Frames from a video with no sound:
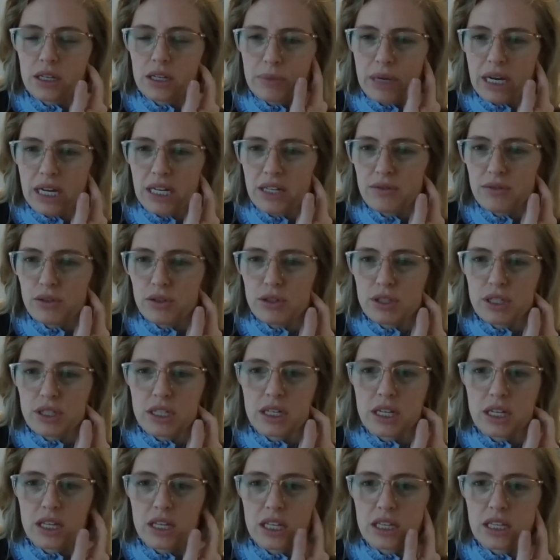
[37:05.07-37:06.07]
Patty oh,
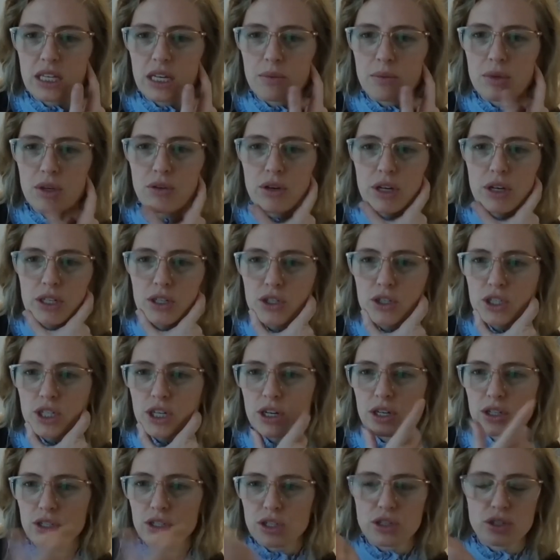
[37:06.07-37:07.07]
yeah great to
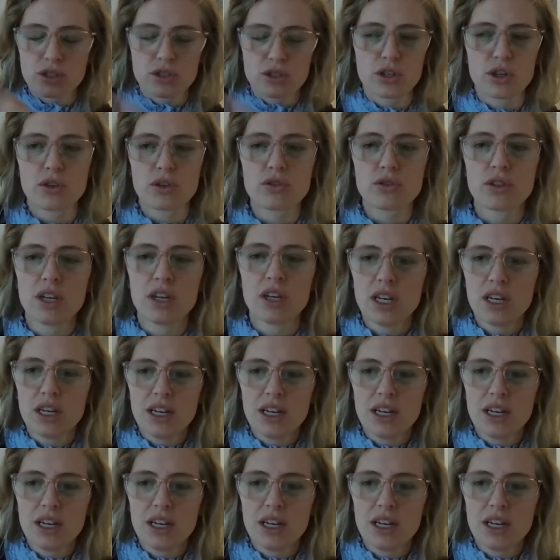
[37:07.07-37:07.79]
share it. There she goes.